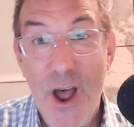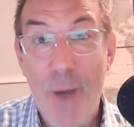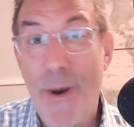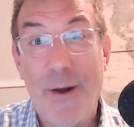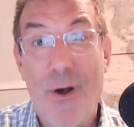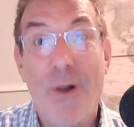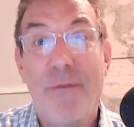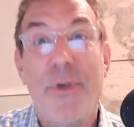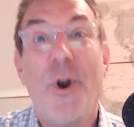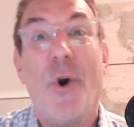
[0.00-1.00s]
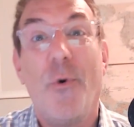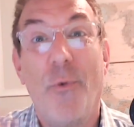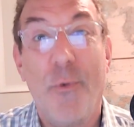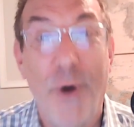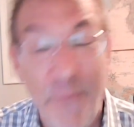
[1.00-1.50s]
about all of the
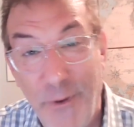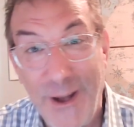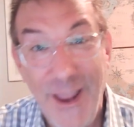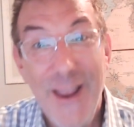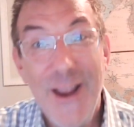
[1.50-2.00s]
horrific